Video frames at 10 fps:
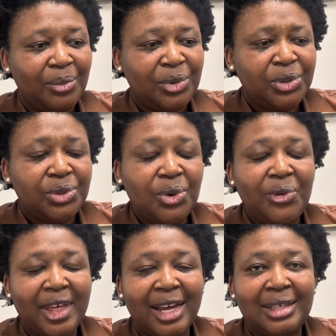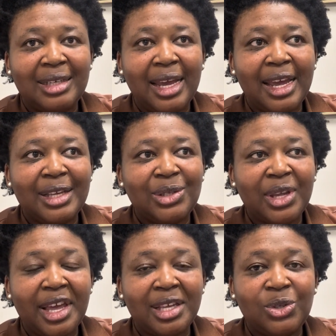so that
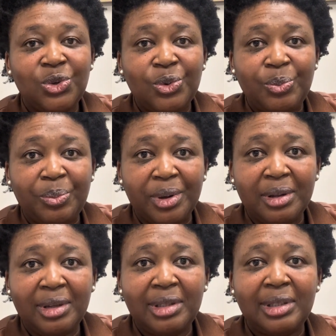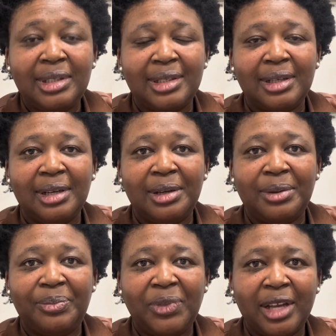as you build
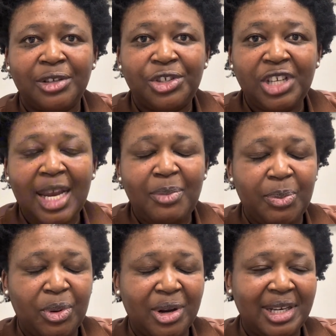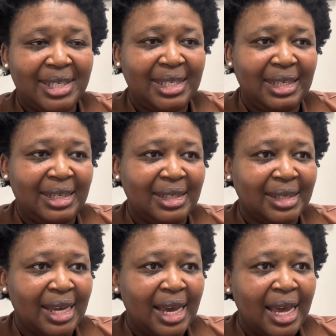and shape policies,
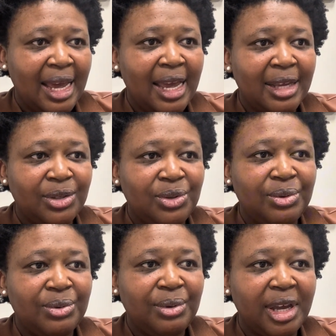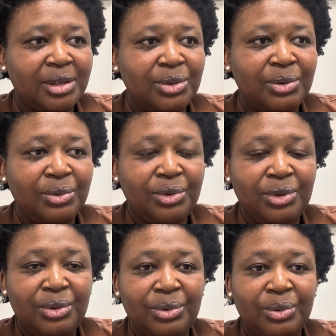as you
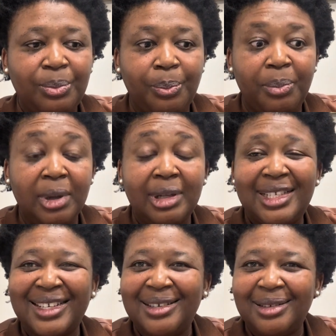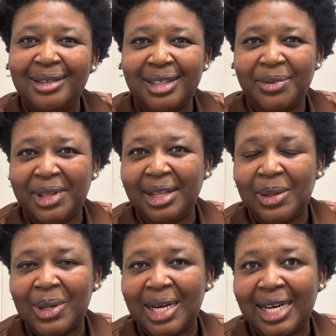build a culture within the
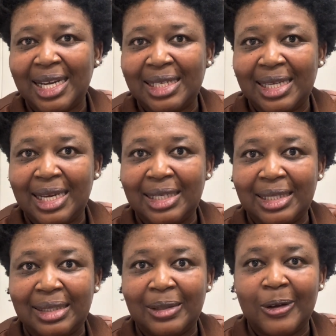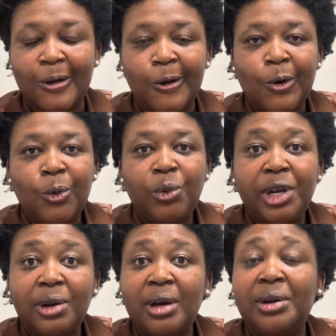organization, we're
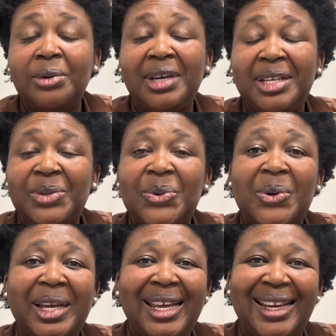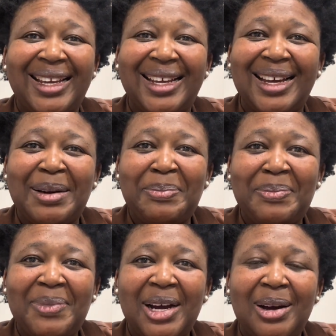not only talking
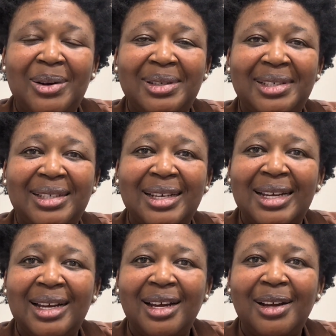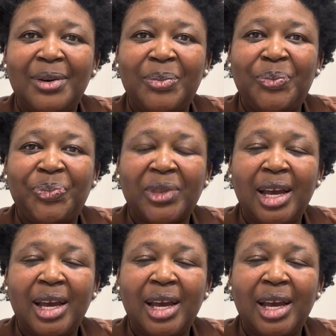about the